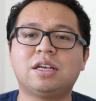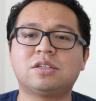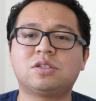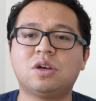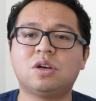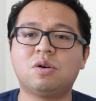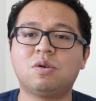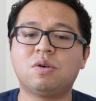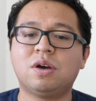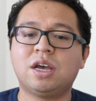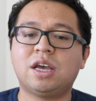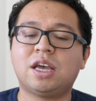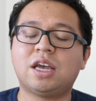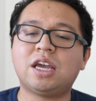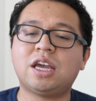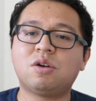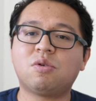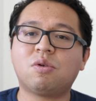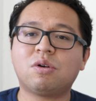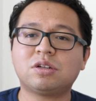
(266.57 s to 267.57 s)
So
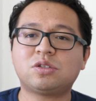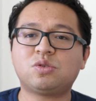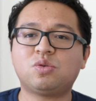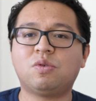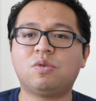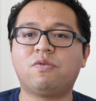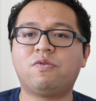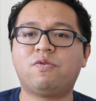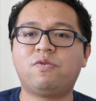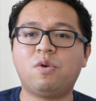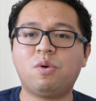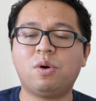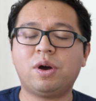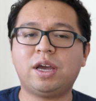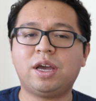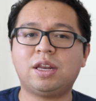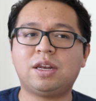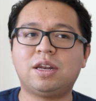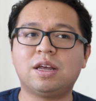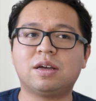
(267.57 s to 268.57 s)
in order to
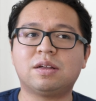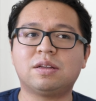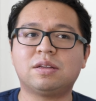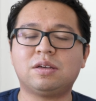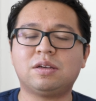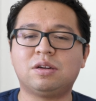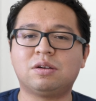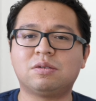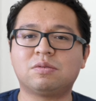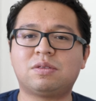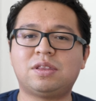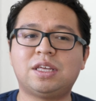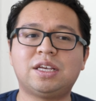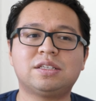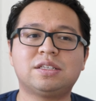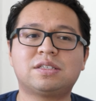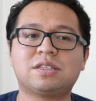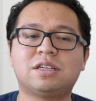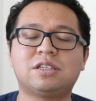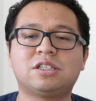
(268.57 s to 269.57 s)
avoid,
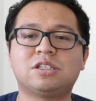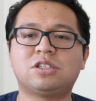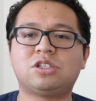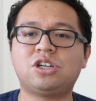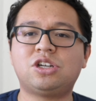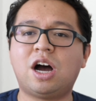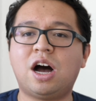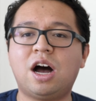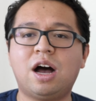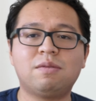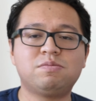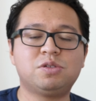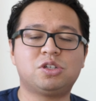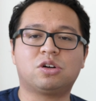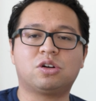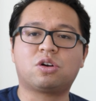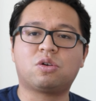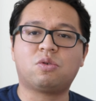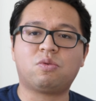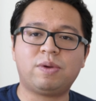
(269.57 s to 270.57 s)
things such as jobs
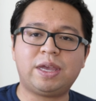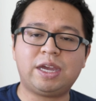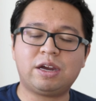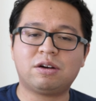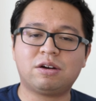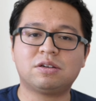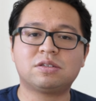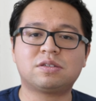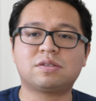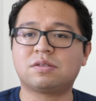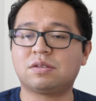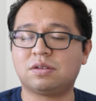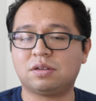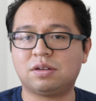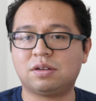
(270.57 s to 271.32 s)
or careers,